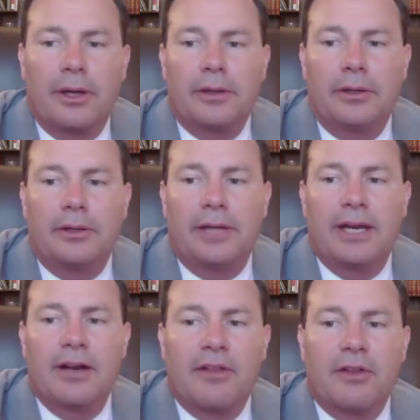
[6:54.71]
yet
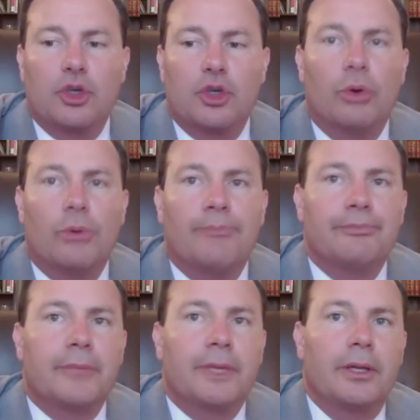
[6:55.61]
another tool
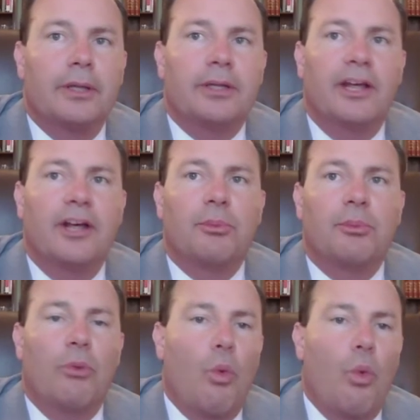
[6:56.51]
to
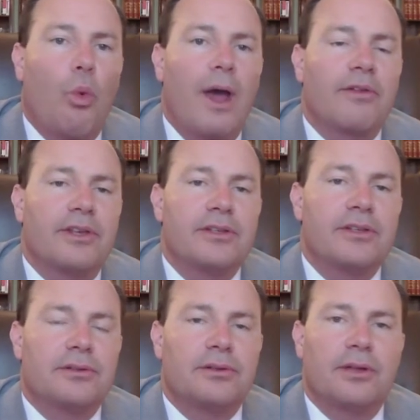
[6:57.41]
help weather
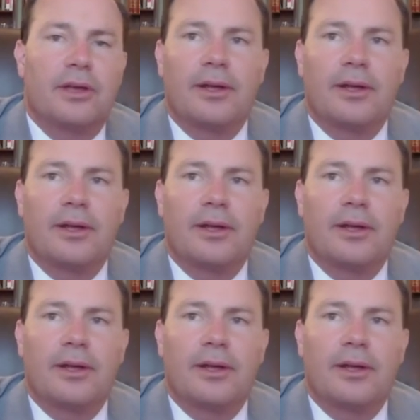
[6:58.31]
these